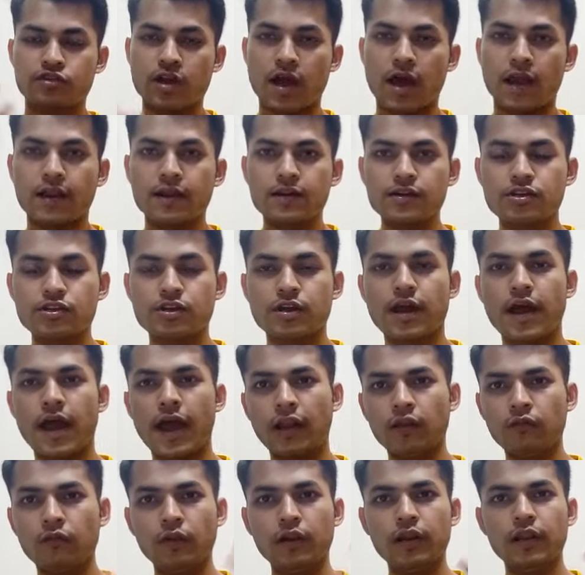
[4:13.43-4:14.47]
challenge
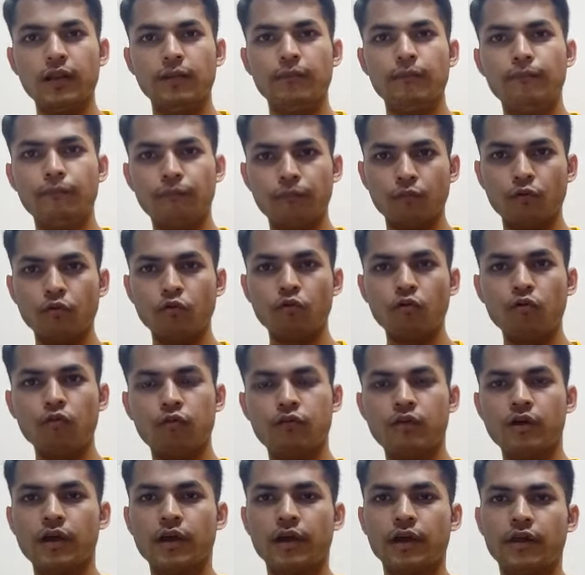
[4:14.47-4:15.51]
and will
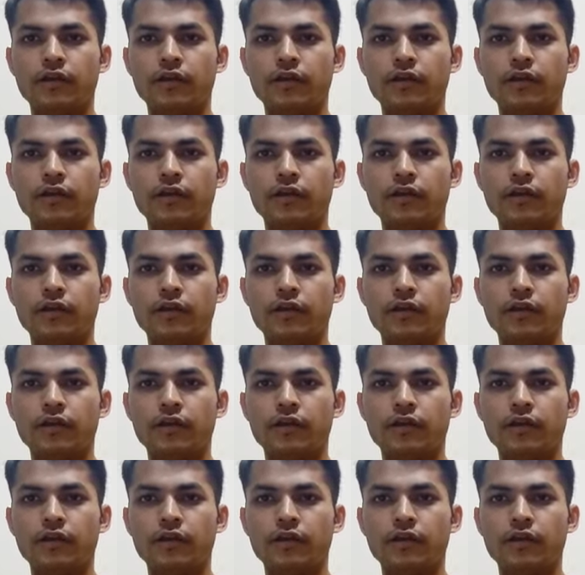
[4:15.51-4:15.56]
improve